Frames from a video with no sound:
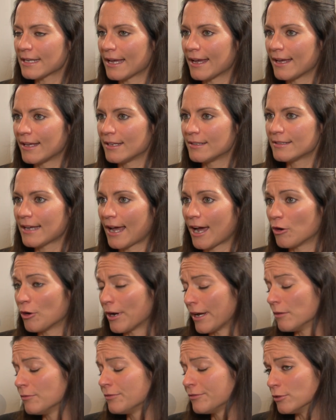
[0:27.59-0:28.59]
and how
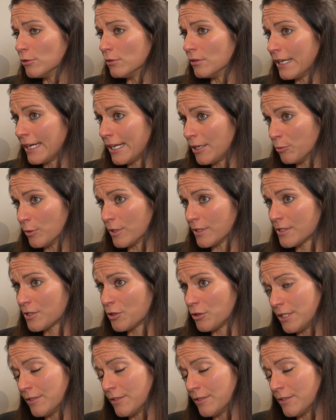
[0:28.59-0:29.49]
helpful it was to